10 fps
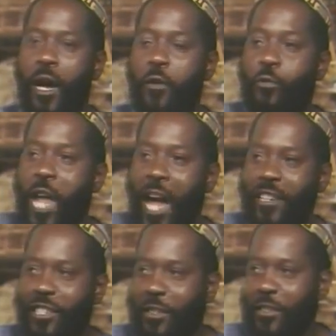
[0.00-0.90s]
are
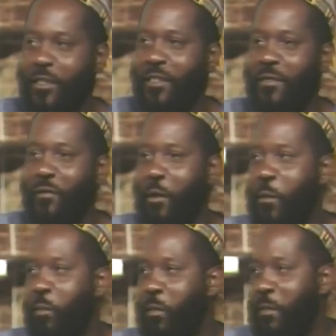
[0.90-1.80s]
reactions
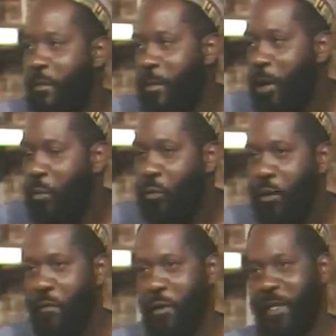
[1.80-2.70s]
from the
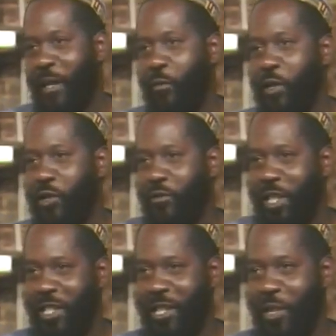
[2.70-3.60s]
previous
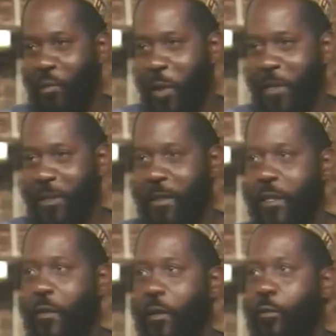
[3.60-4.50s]
administration. He points
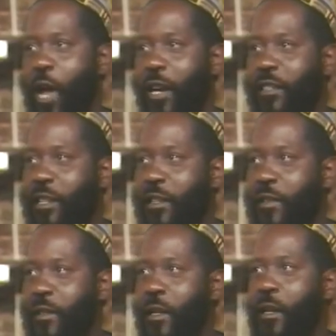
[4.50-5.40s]
this out. The reaction
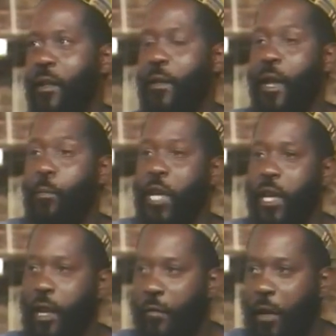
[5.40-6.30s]
is their
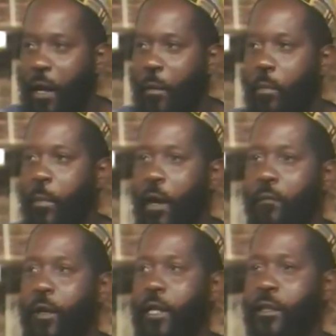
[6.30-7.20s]
behavior,
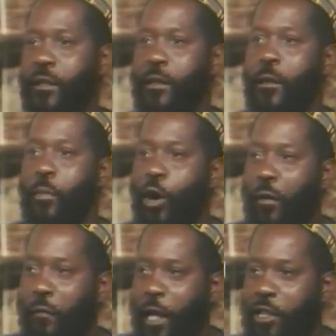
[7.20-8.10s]
a
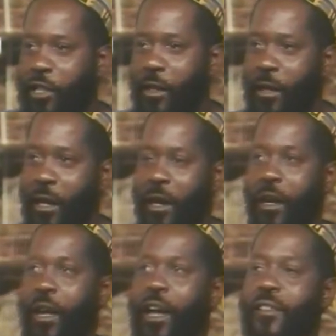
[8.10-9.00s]
pound of flesh,
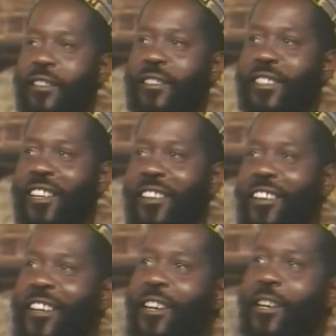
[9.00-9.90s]
as he say.